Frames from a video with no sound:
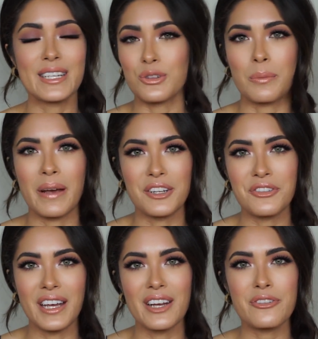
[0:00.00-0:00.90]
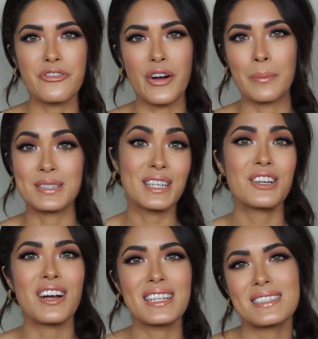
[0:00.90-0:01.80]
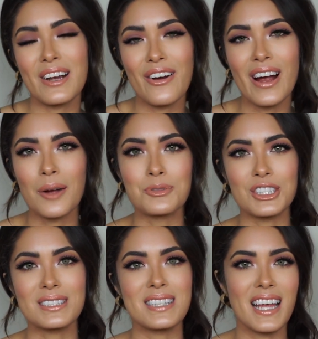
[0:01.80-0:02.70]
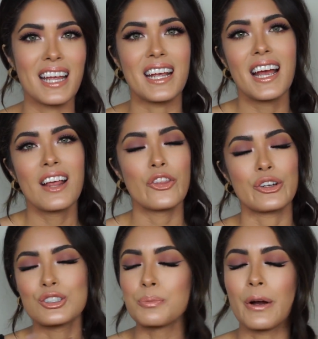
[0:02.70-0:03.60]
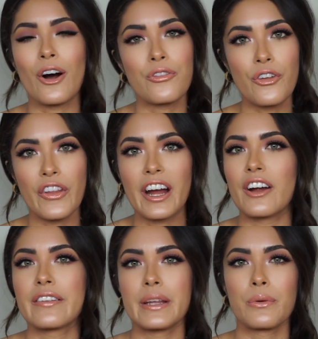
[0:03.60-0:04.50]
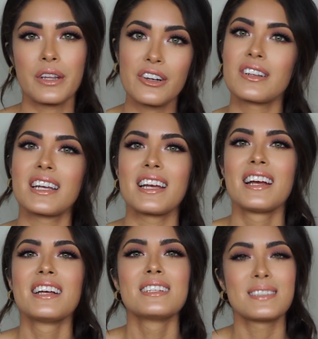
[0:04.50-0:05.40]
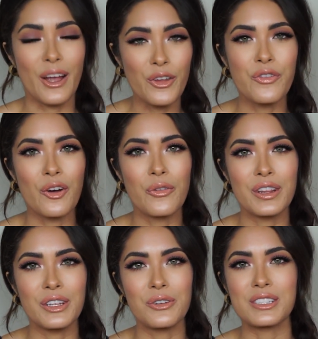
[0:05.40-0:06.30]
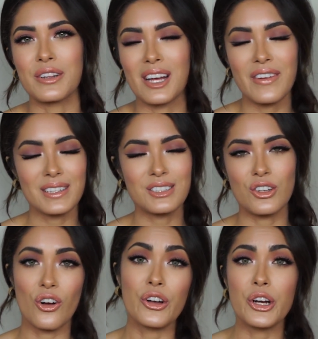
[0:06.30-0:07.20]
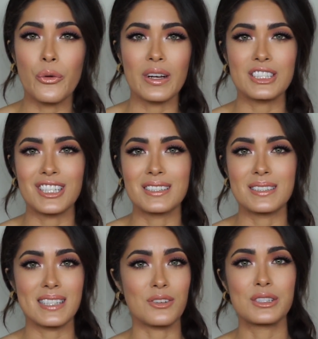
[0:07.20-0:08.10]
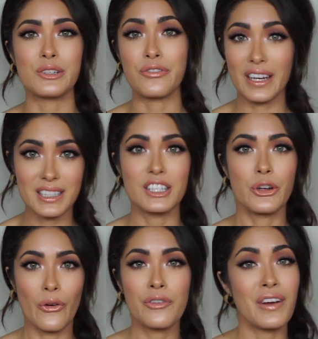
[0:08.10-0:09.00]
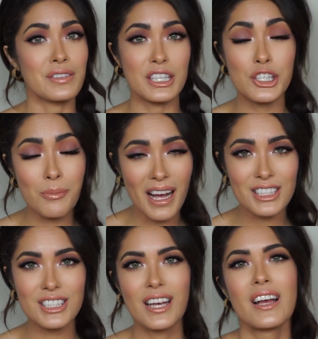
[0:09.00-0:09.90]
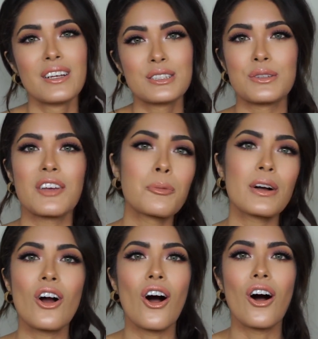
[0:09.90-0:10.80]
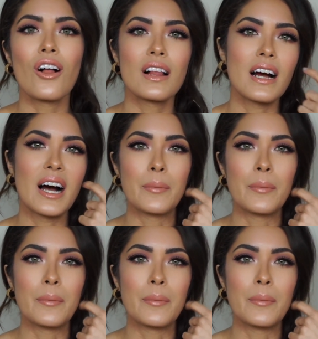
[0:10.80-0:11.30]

any sort of benefit from sending you guys there. I'm just saying they're super helpful there. They will literally stay on the phone with you till they have answered all your questions down to finding your foundation match. So give them a call.